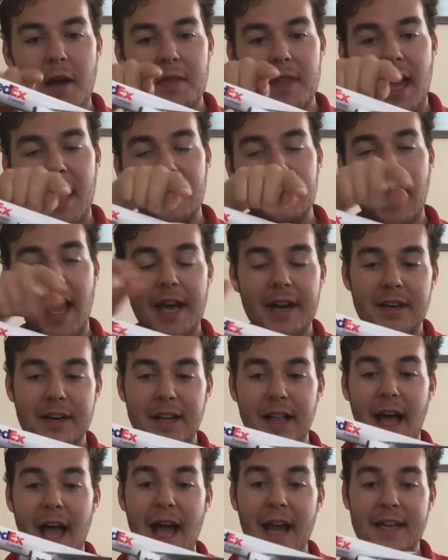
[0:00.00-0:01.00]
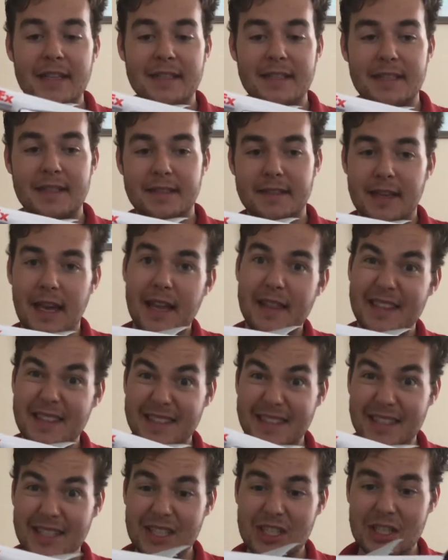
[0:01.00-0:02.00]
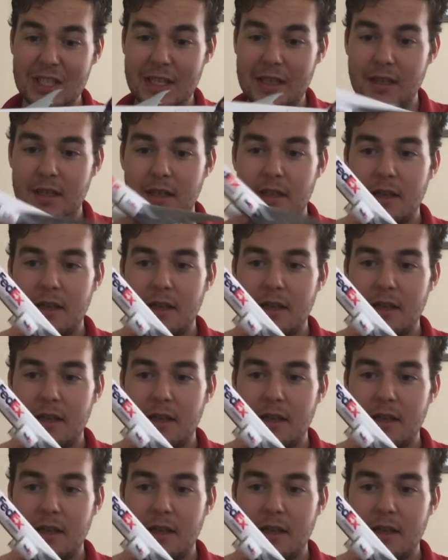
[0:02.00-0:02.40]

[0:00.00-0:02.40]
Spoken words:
that lateral axis and the CG